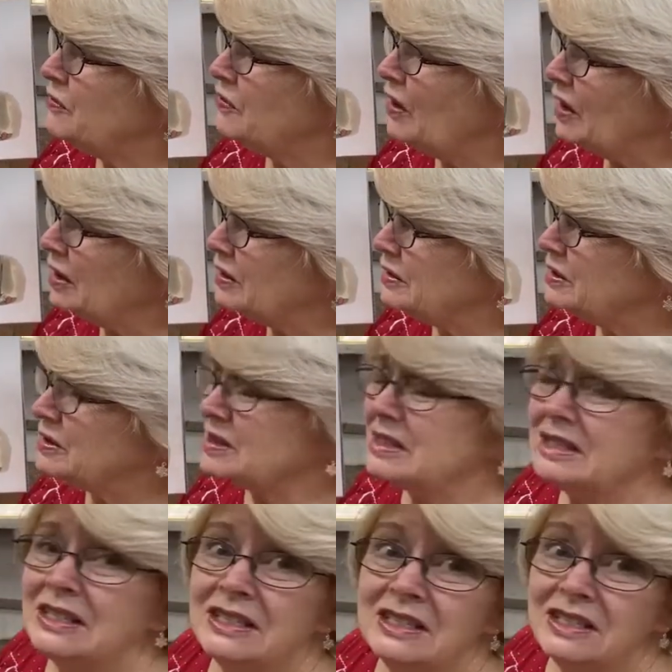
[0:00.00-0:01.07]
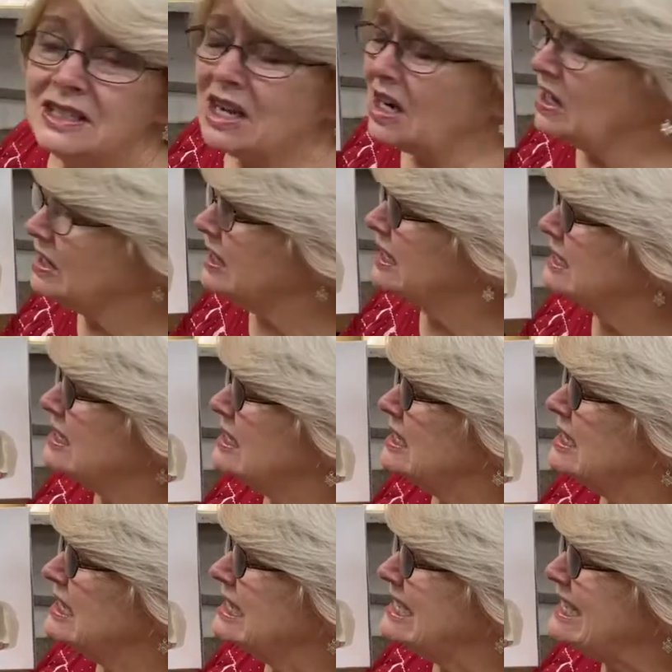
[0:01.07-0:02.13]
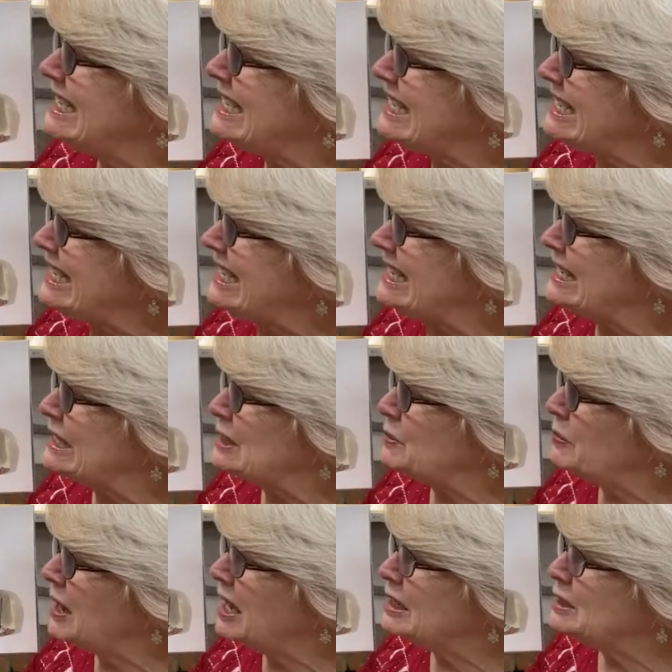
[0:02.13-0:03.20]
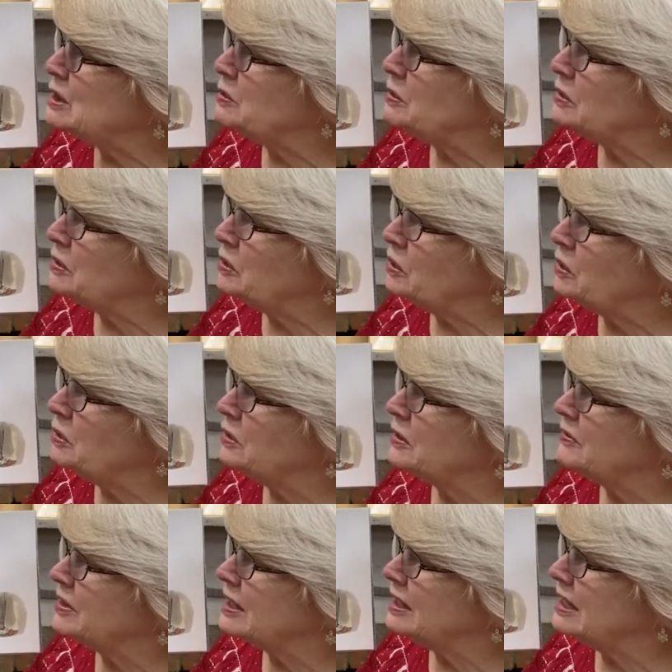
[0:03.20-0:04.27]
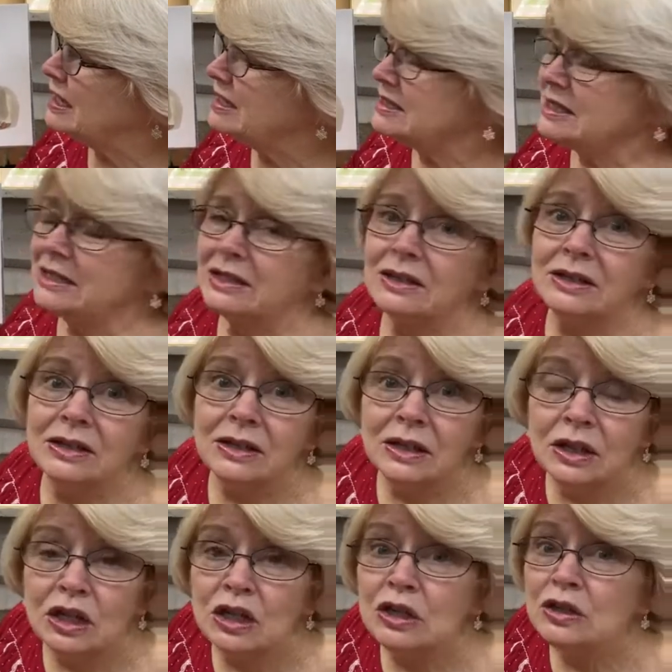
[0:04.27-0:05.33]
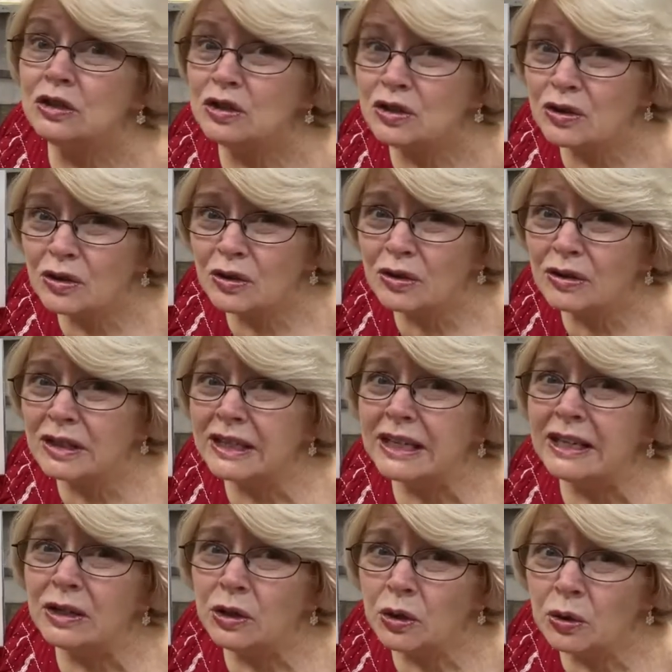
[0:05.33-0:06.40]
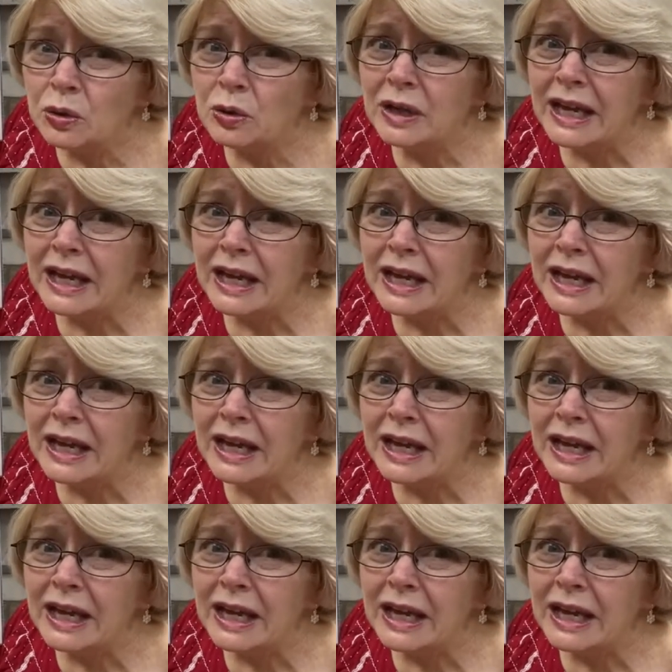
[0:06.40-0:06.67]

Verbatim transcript: farthest, darkest, teeniest possible corner of the closet, Surely you